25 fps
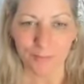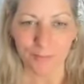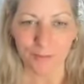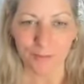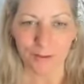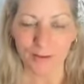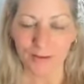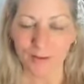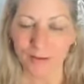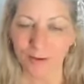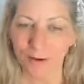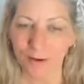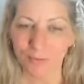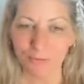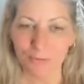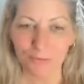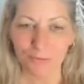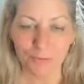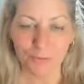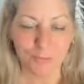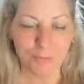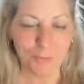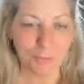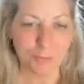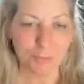and come
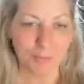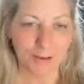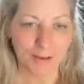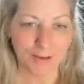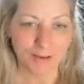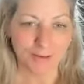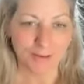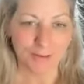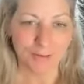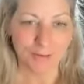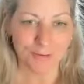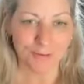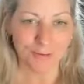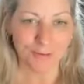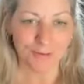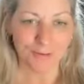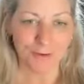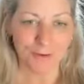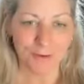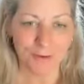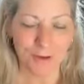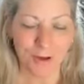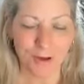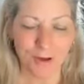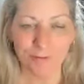from a place
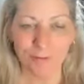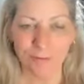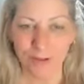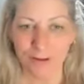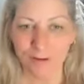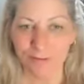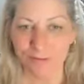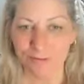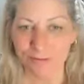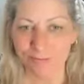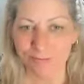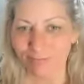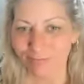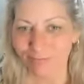of love.